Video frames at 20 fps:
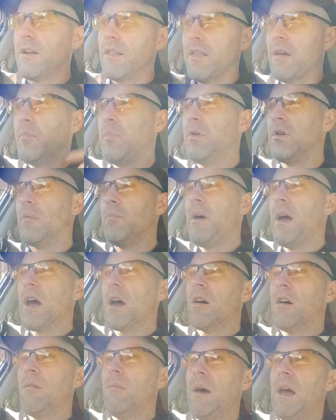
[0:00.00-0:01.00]
and then put it
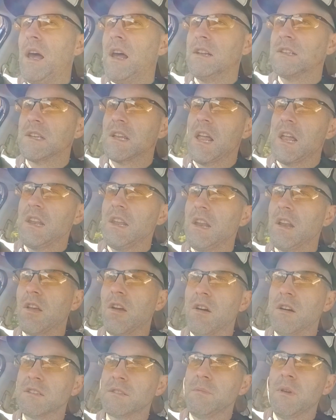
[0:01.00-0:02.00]
back on my head. So that did
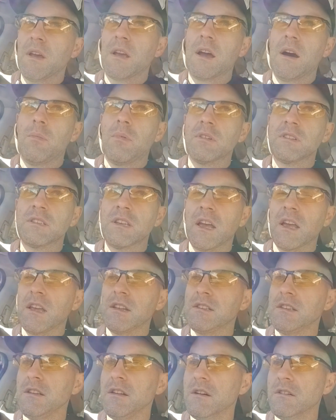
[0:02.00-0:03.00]
cost me a couple
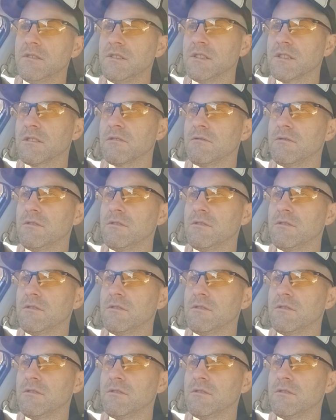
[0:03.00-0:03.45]
seconds, just